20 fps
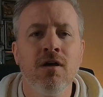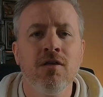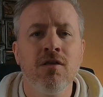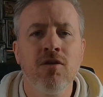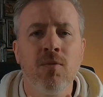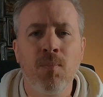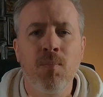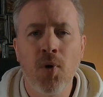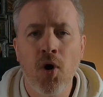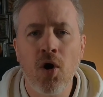
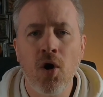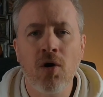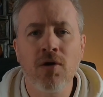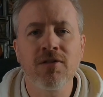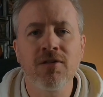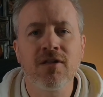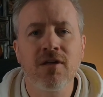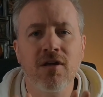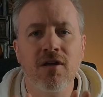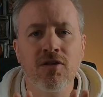The
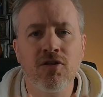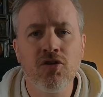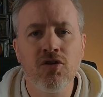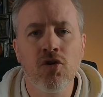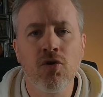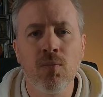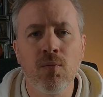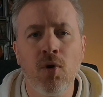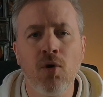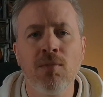pause is
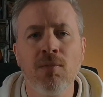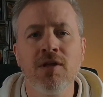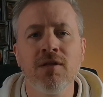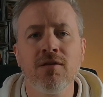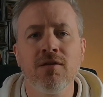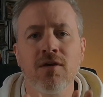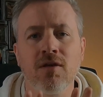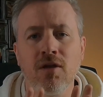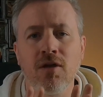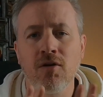your
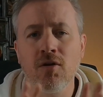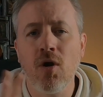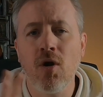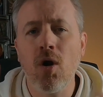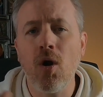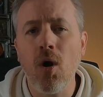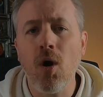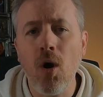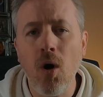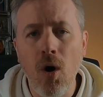moment to allow
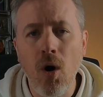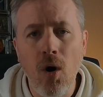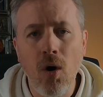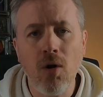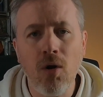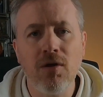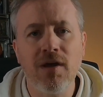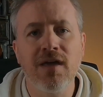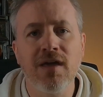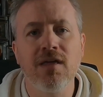
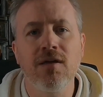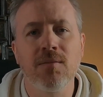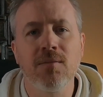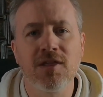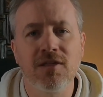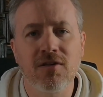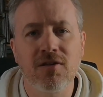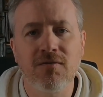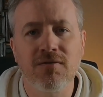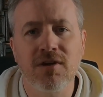all
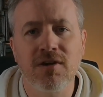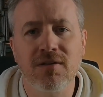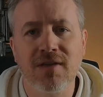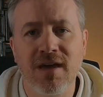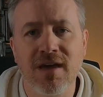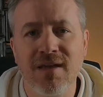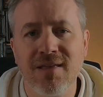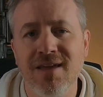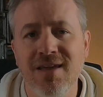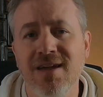elements of your
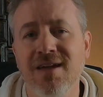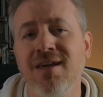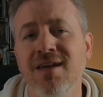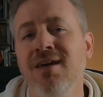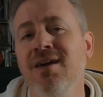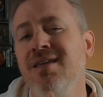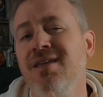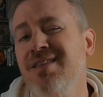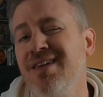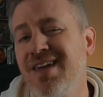technique
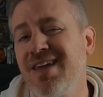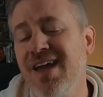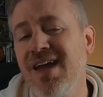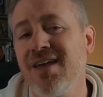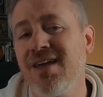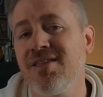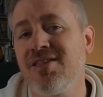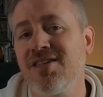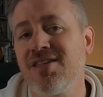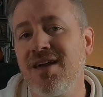to
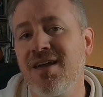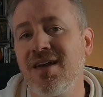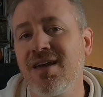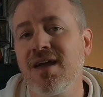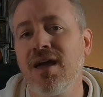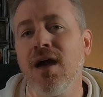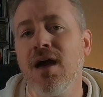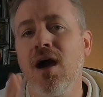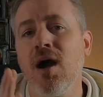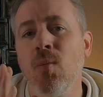get in
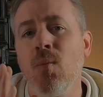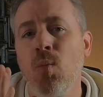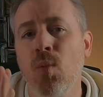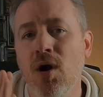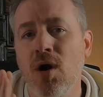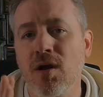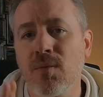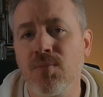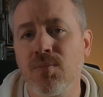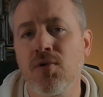sync and
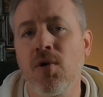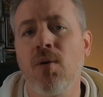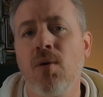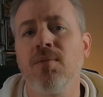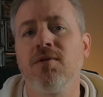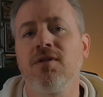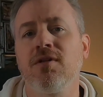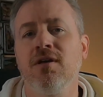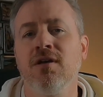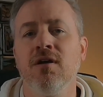work
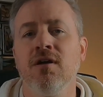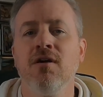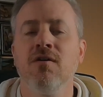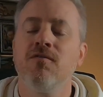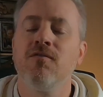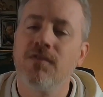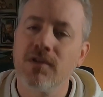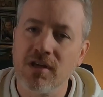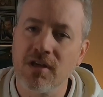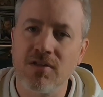properly
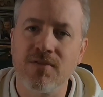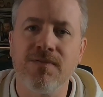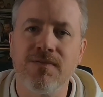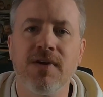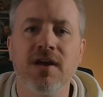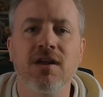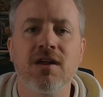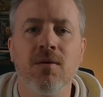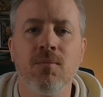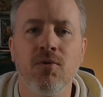for this
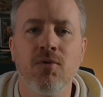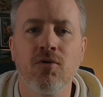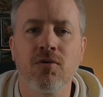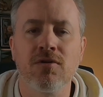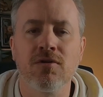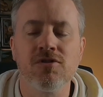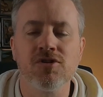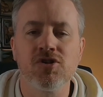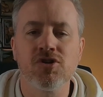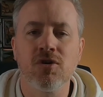very
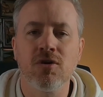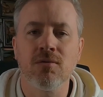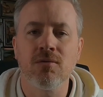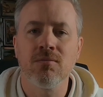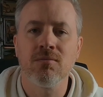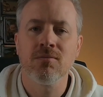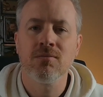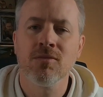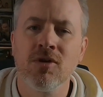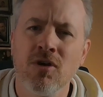important shot.
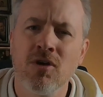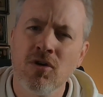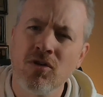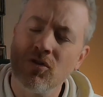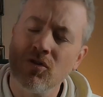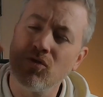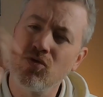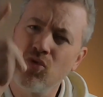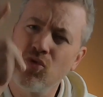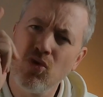
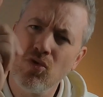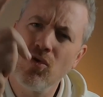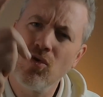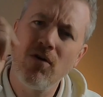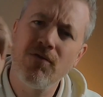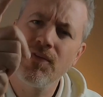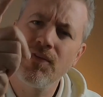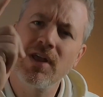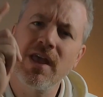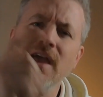So do
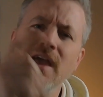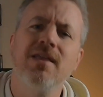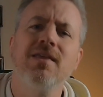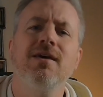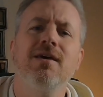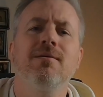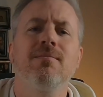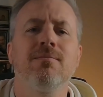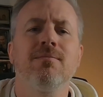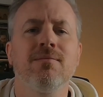not forget it.